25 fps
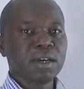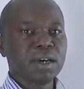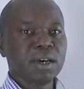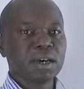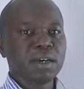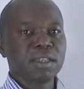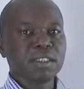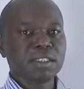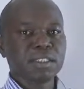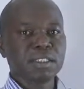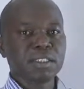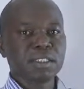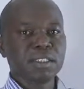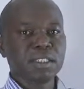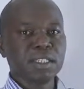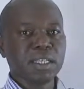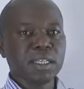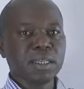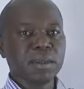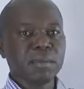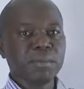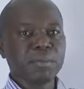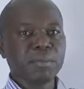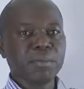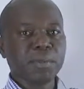as
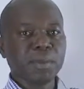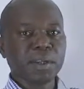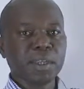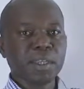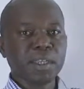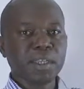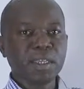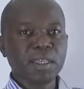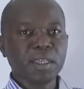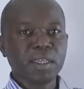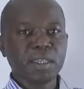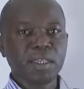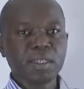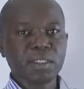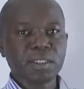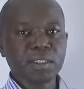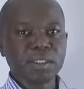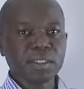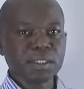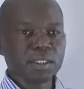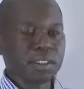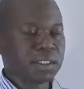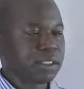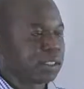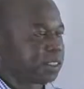the prey
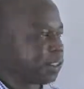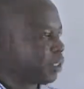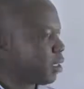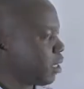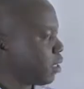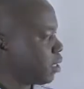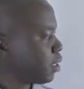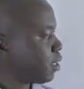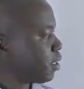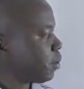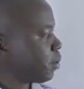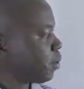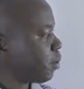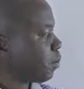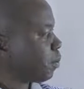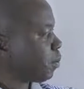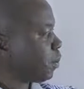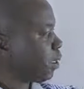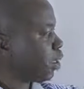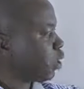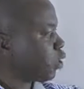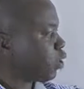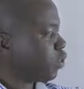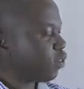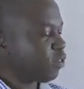increases, as the
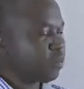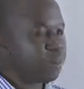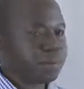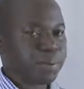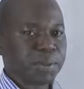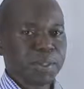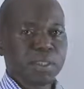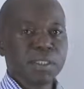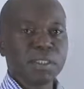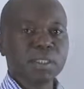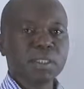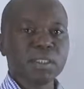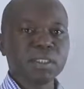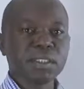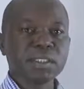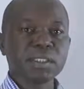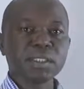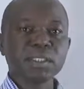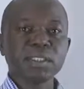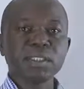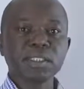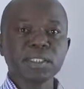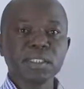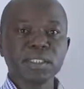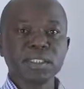population of prey
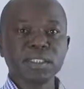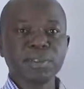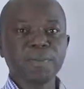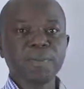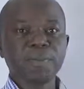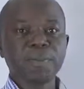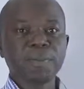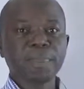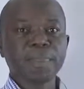increases,